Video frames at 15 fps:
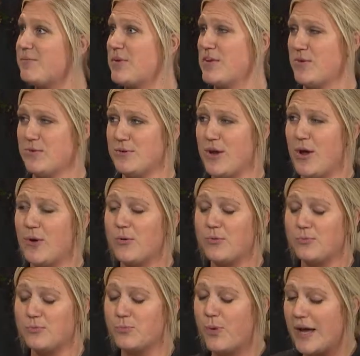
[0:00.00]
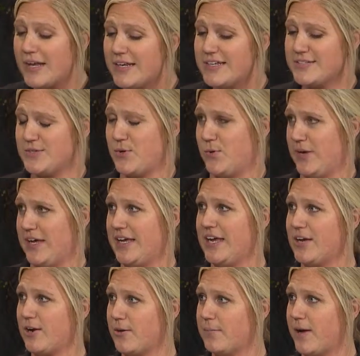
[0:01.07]
We don't know what is going
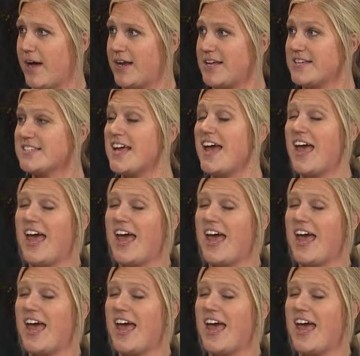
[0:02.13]
in our bodies,